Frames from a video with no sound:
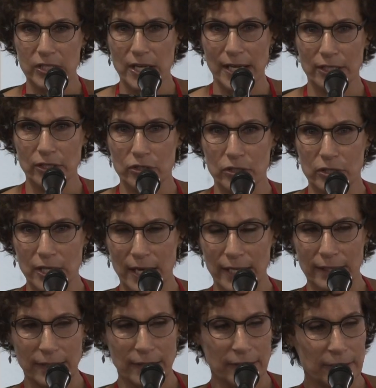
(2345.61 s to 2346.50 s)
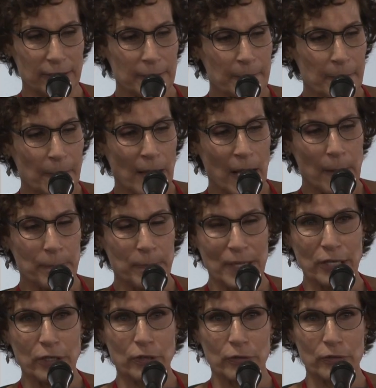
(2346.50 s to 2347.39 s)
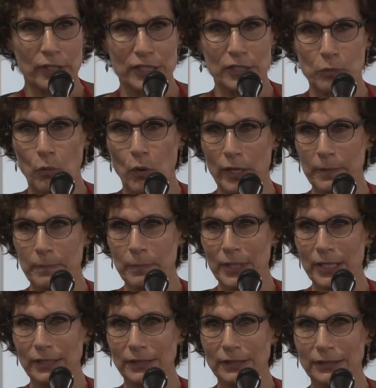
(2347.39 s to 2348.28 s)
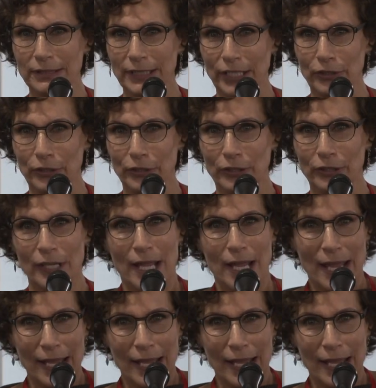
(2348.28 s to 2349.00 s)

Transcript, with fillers: Take a take a, a beaker that's one milliliter